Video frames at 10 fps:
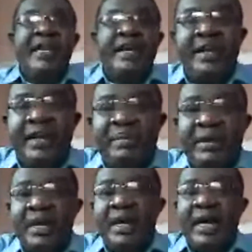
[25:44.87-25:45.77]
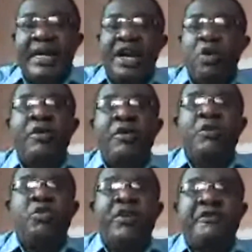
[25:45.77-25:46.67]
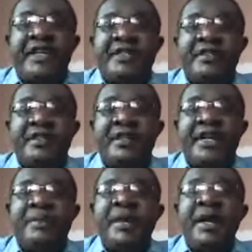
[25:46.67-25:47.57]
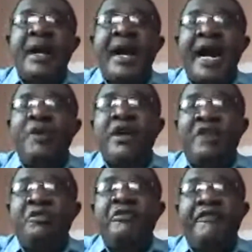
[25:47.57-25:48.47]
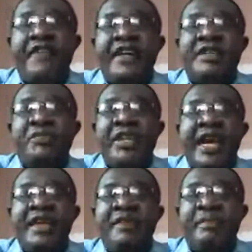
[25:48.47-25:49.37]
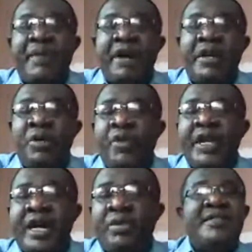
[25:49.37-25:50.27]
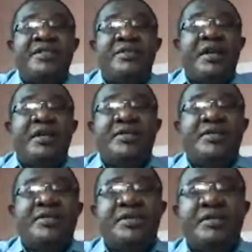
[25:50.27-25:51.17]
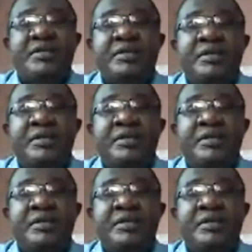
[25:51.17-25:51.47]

are 3 million. And now we owe them when they are not empowered. Will that make sense? Will that make sense to us?